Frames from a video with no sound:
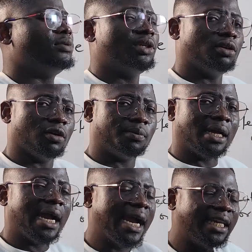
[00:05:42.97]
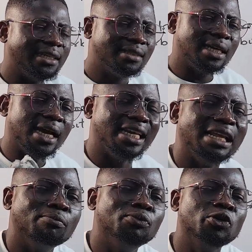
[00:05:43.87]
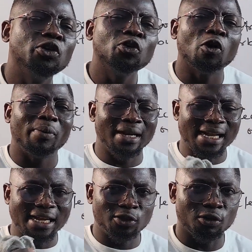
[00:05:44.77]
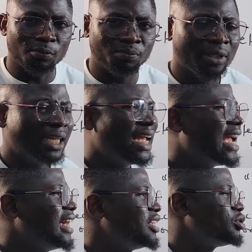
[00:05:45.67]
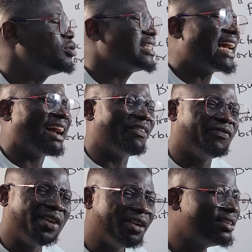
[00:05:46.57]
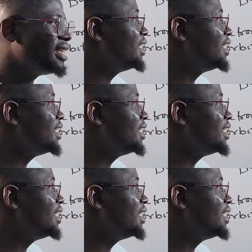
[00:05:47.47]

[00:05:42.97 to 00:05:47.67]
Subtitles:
building up, and he said in building up an atom, electrons are filled